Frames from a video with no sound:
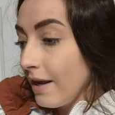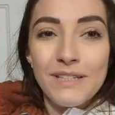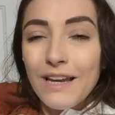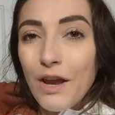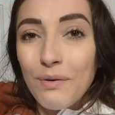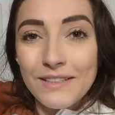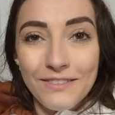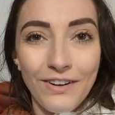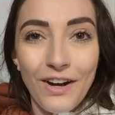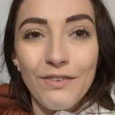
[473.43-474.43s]
Today was a
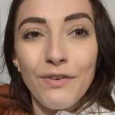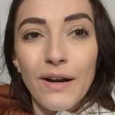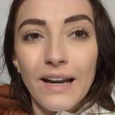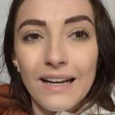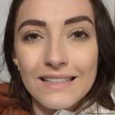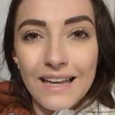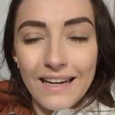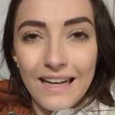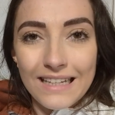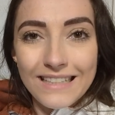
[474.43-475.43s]
very fun and
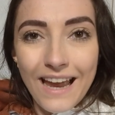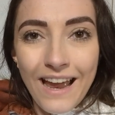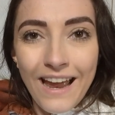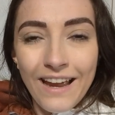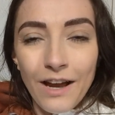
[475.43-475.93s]
exciting day.